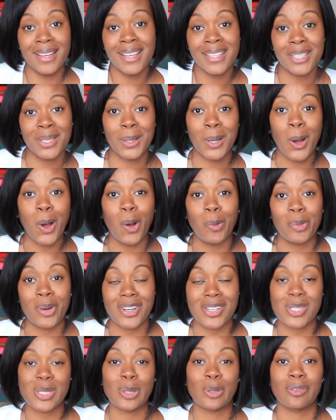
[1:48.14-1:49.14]
you know a
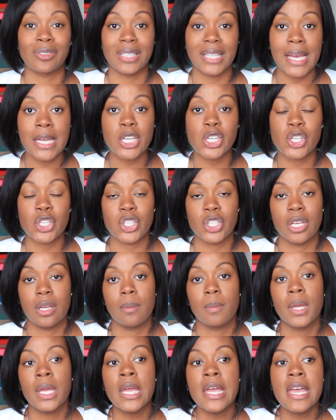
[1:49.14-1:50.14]
personal
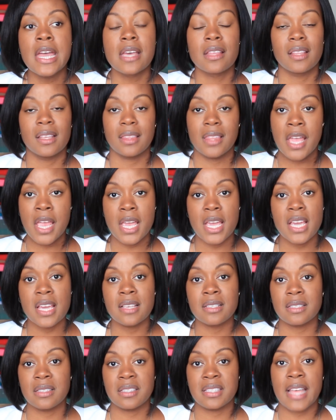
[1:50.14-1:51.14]
relationship the thing
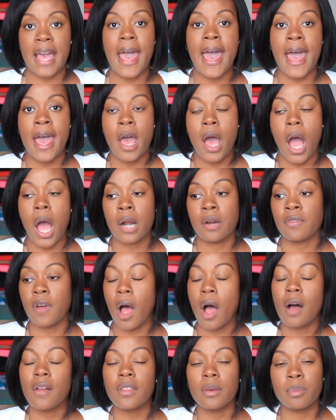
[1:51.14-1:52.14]
is is that out of
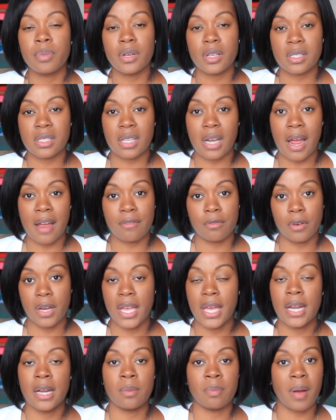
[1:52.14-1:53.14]
all the books that i've
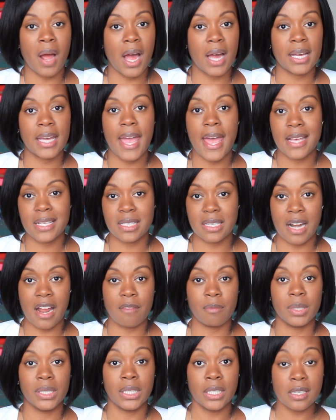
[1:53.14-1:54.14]
read and podcasts that
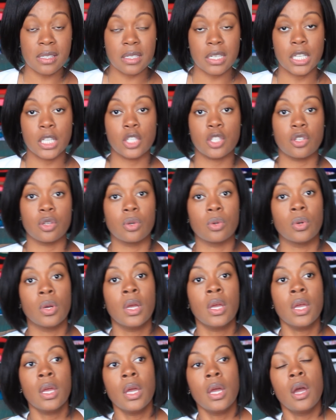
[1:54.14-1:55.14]
i've been listening to
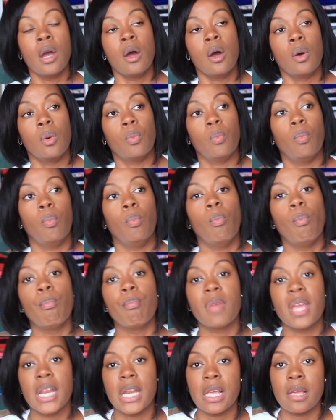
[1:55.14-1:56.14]

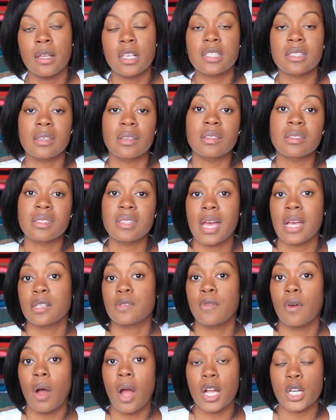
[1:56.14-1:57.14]
many
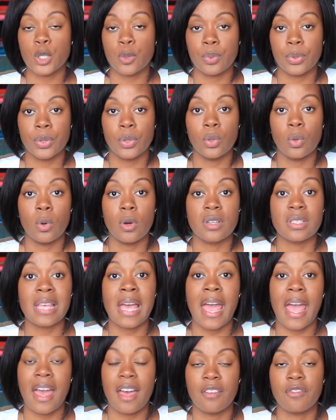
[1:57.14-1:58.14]
successful entrepreneurs
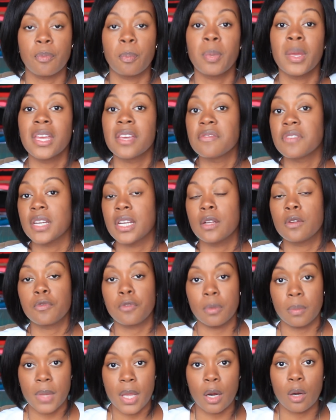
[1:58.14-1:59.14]
have pivoted
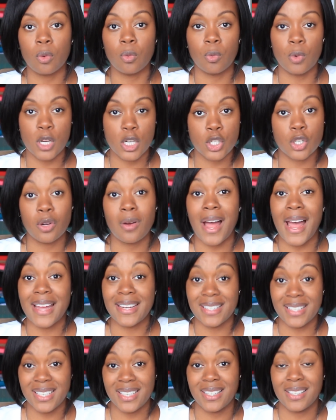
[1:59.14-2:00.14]
from their original
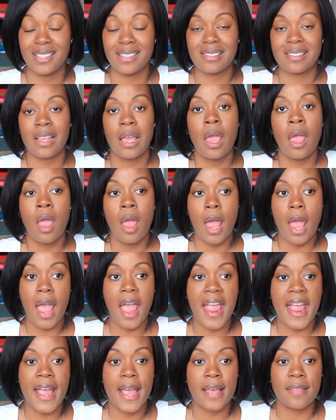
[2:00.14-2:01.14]
ideas
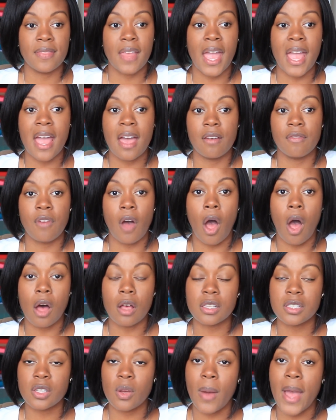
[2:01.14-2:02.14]
and they have
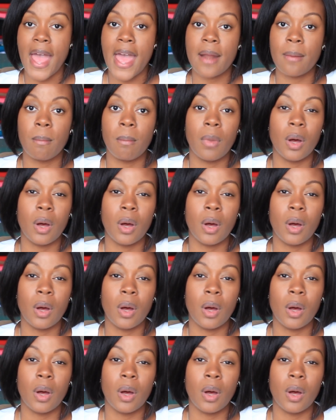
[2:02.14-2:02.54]
also had